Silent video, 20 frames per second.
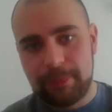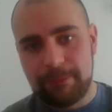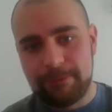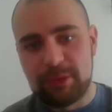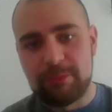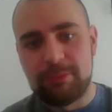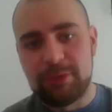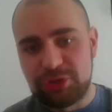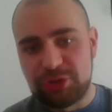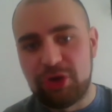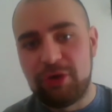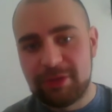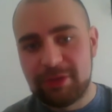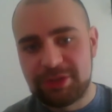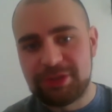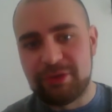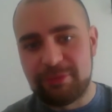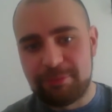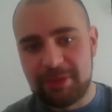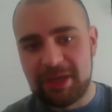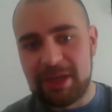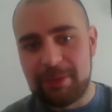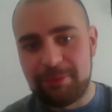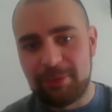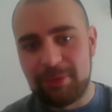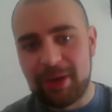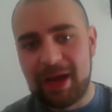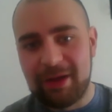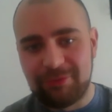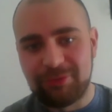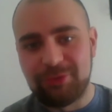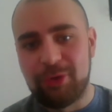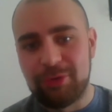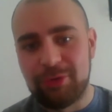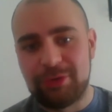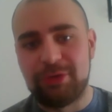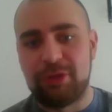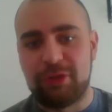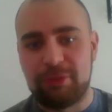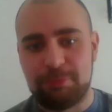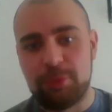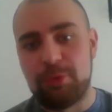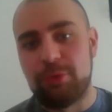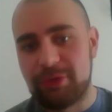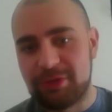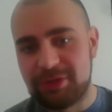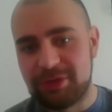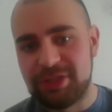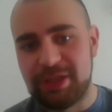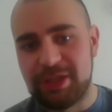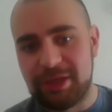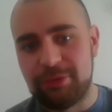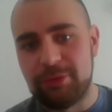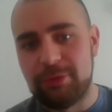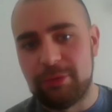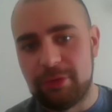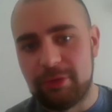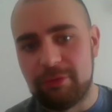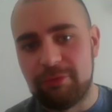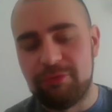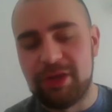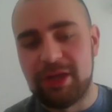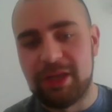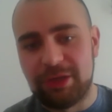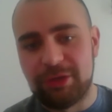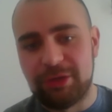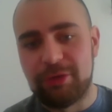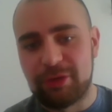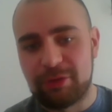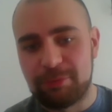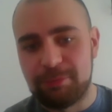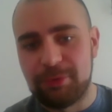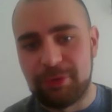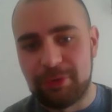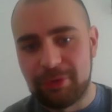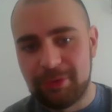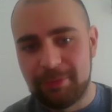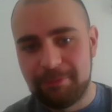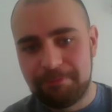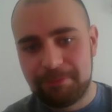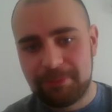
the majority of people have got the sport gene who are really good at sport.